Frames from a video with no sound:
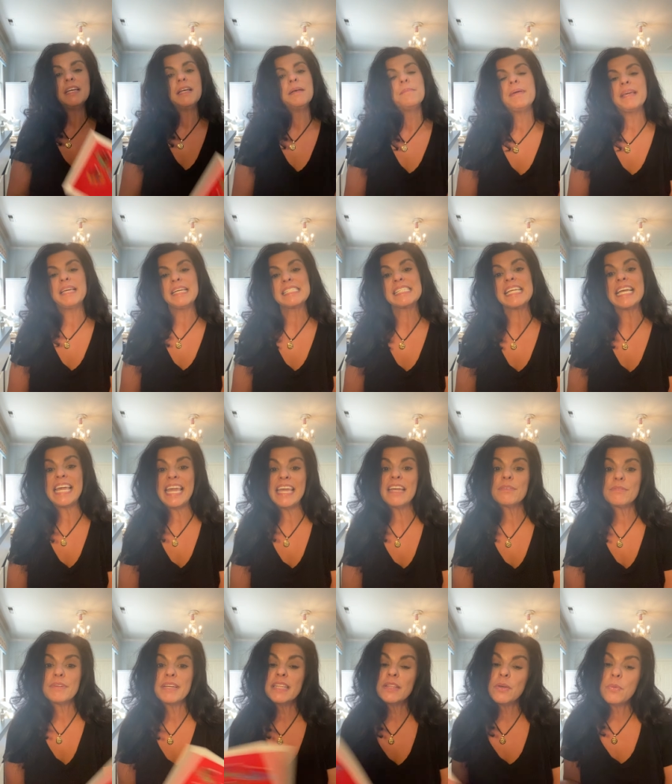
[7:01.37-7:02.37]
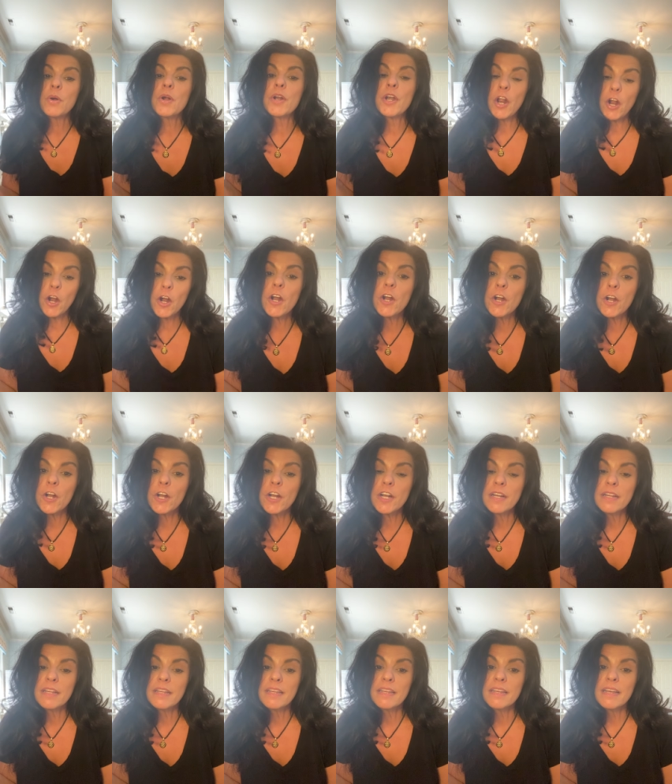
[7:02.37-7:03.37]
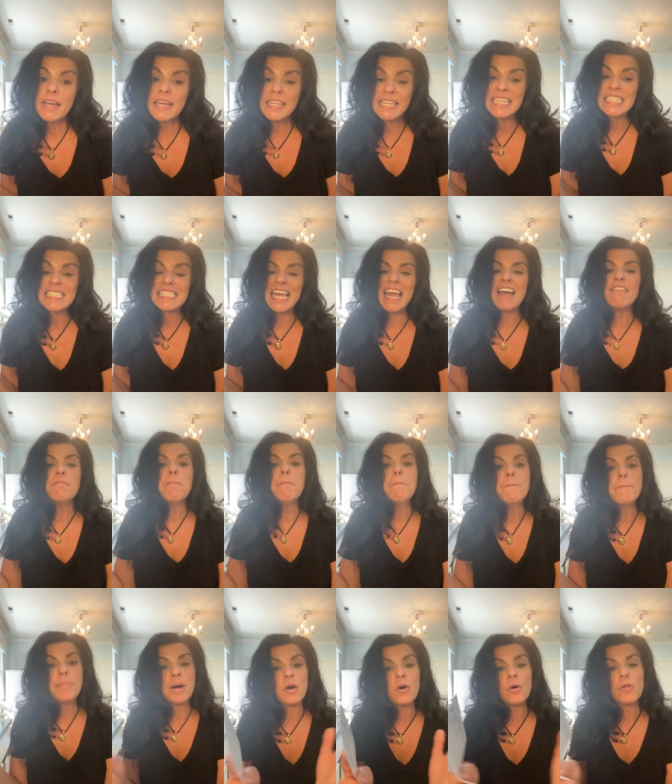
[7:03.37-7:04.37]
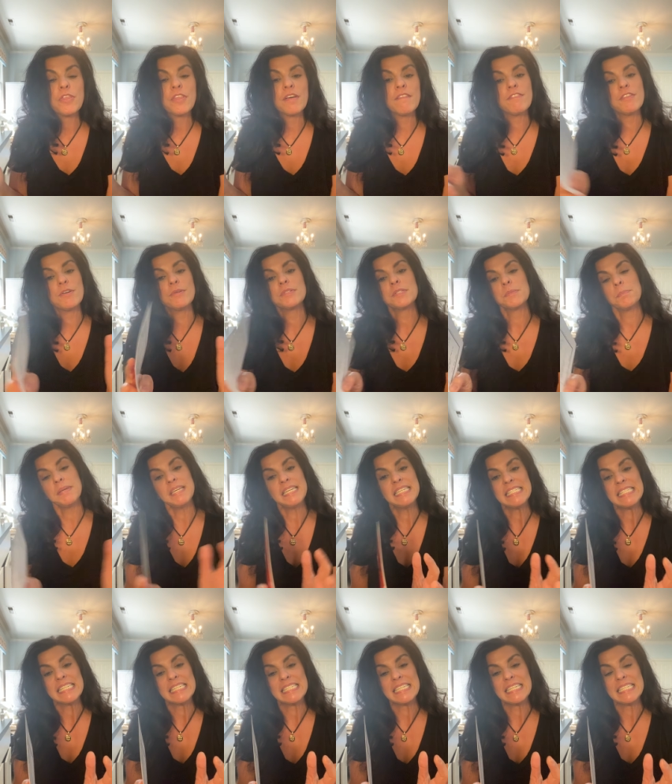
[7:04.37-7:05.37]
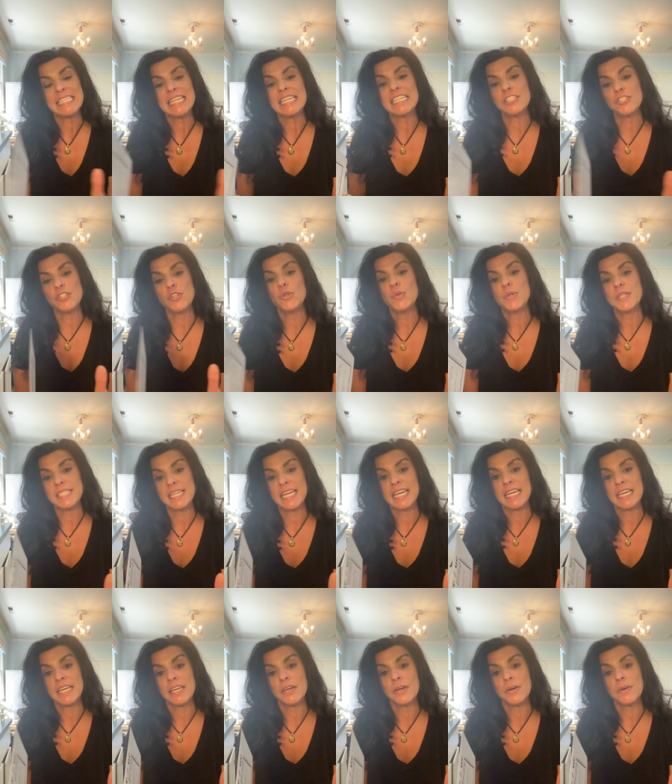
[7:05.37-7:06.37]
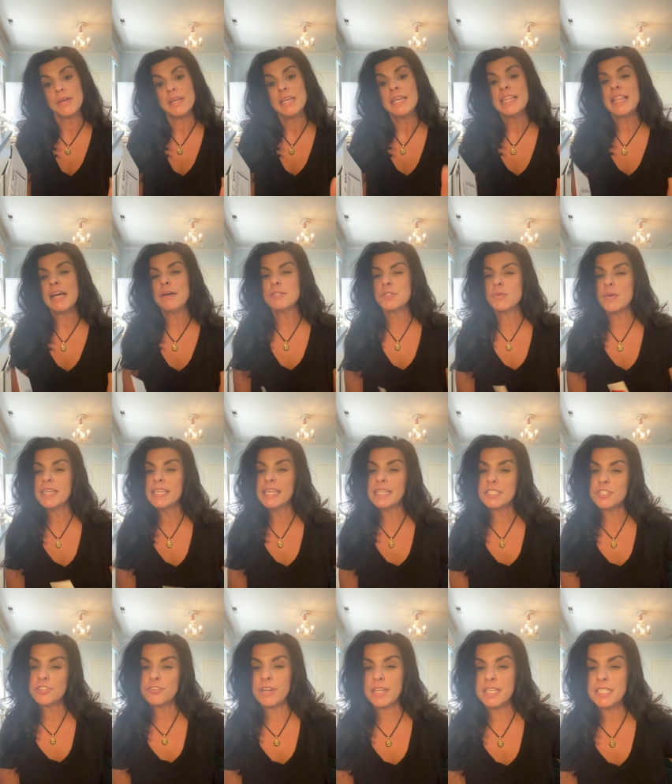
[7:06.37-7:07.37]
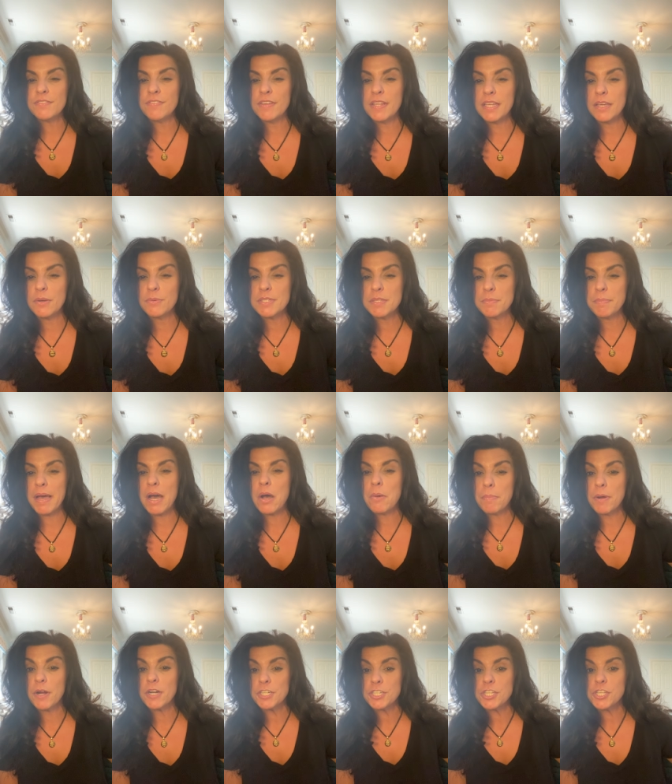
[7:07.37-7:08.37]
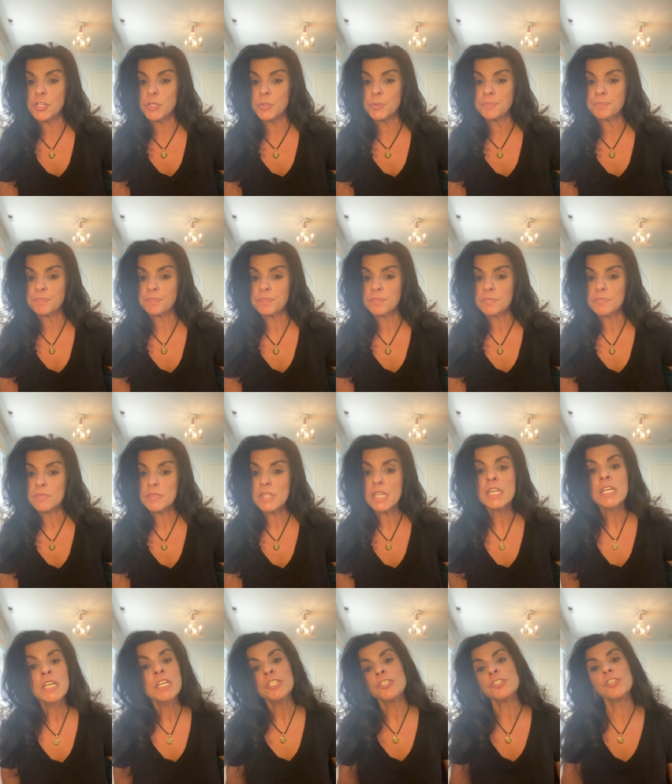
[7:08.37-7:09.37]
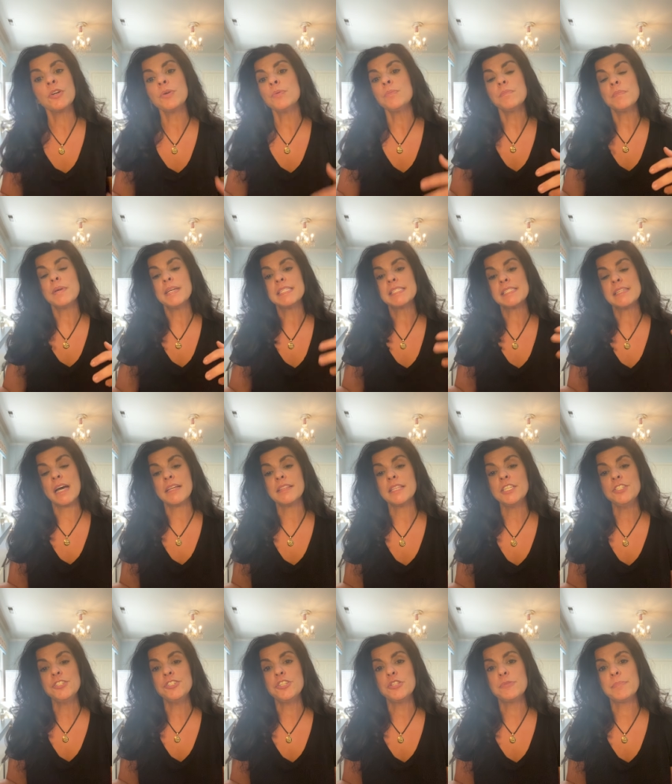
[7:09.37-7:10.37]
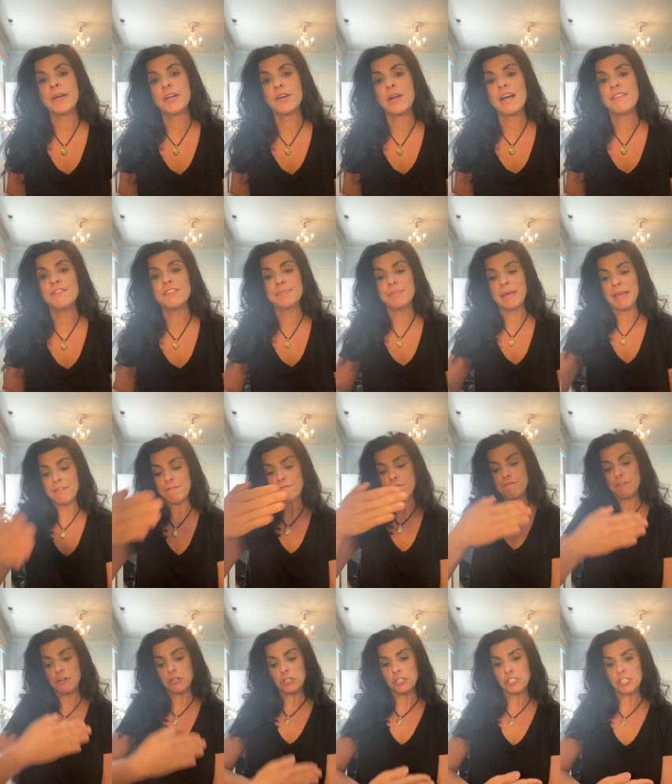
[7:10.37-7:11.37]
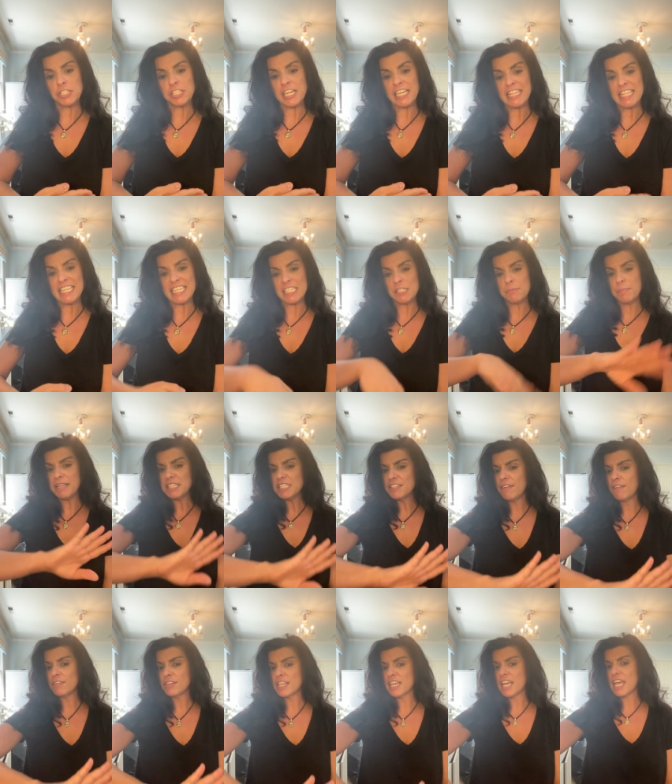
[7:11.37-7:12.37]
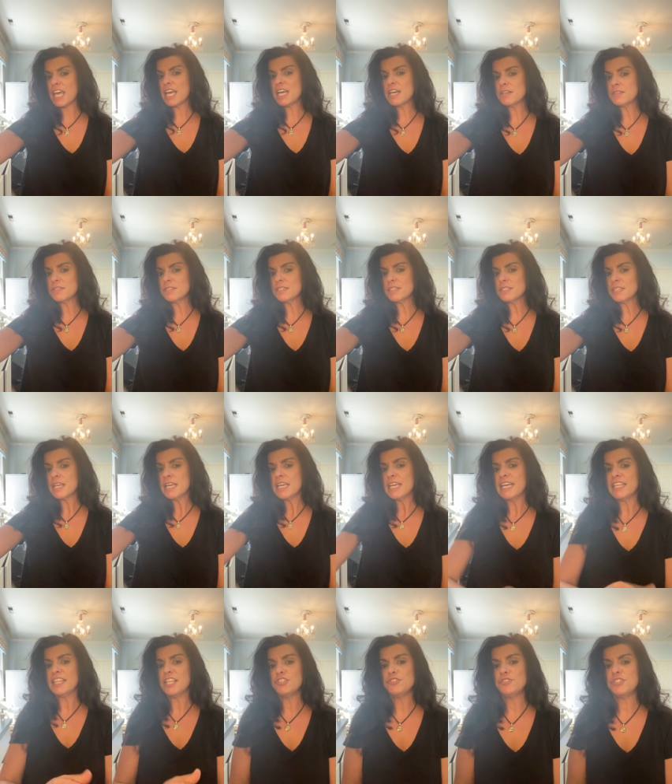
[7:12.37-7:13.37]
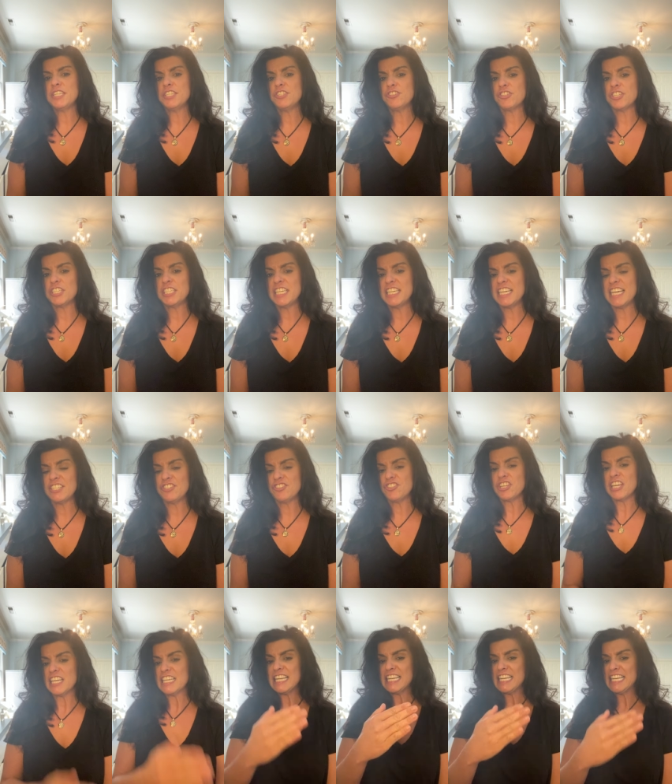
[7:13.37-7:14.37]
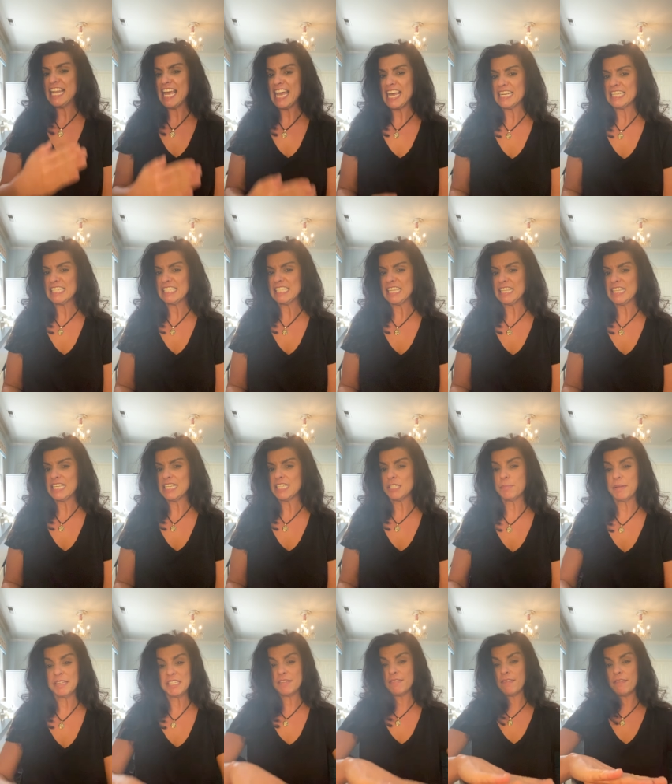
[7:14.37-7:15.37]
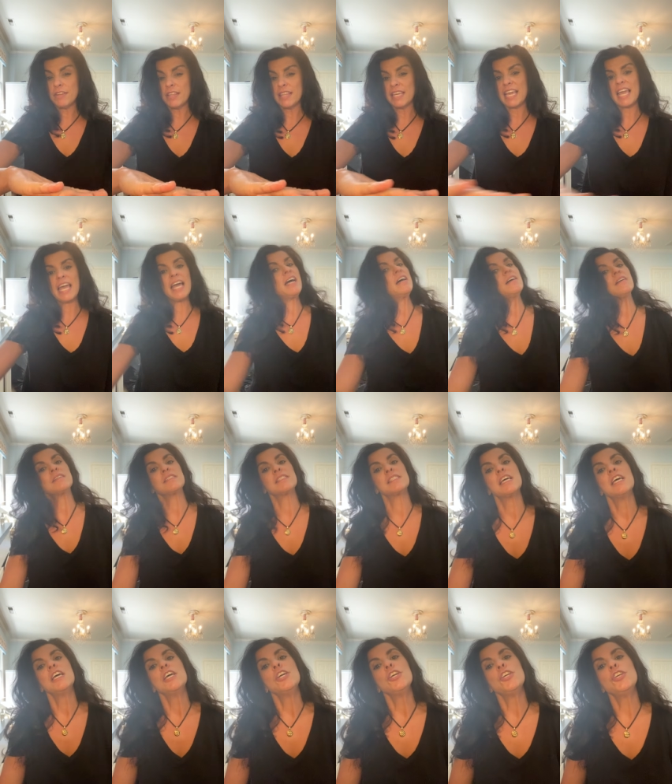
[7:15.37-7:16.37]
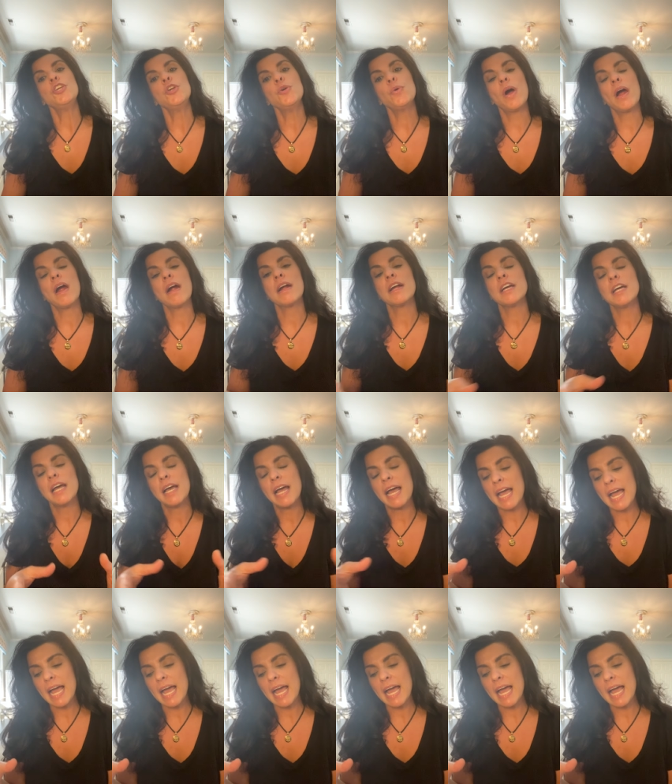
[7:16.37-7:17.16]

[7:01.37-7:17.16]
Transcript: because I can't read the word her unless I have both of those pieces. It takes two to tango. That was what yesterday's video was about, part 2. So it's not that you do the better alphabet first at the expense of everything else, and then you teach the TH next at the expense of everything else. You are